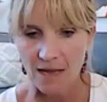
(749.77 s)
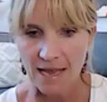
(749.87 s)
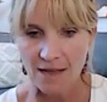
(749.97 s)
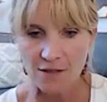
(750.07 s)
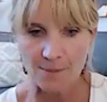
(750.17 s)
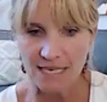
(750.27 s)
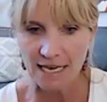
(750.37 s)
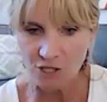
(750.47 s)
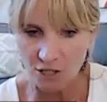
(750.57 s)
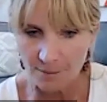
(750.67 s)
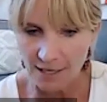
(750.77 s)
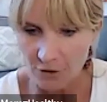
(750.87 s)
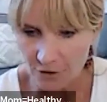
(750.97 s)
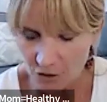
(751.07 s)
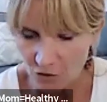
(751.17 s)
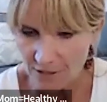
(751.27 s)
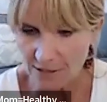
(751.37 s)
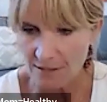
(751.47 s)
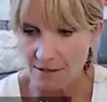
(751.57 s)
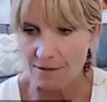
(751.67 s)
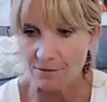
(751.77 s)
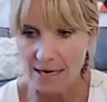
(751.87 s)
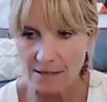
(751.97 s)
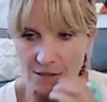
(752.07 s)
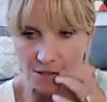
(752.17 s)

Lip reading: I have the potential to make good choices, right?